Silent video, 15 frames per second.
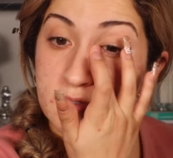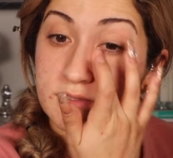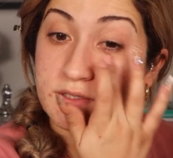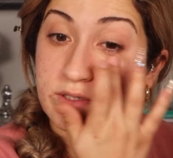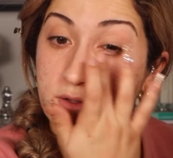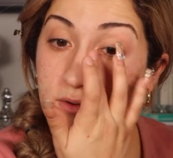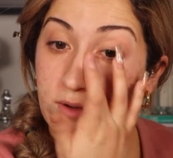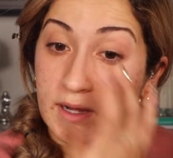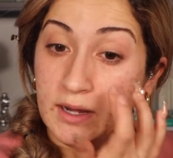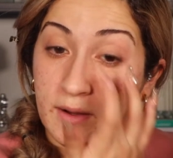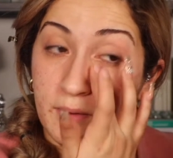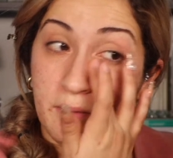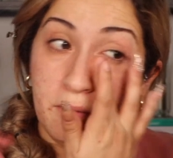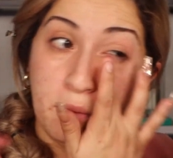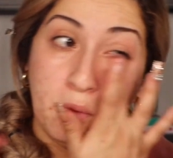to go
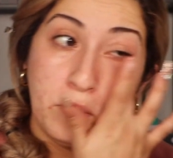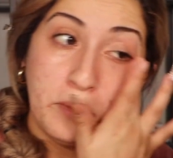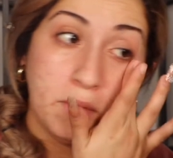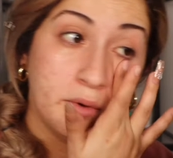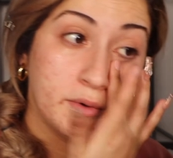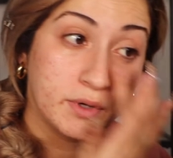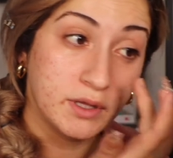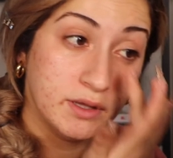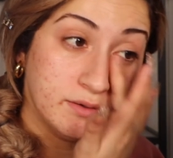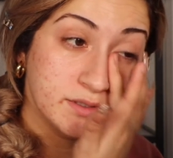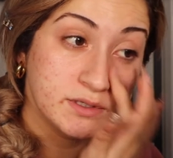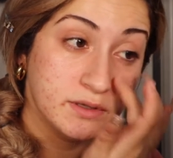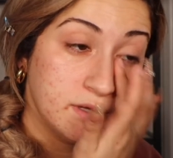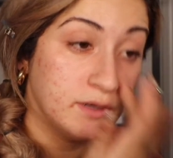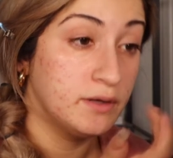out. Okay, that
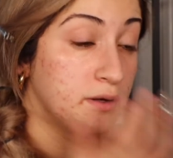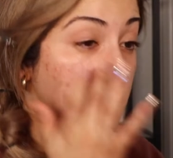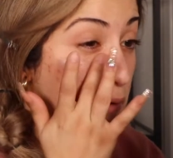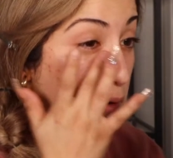was a lot.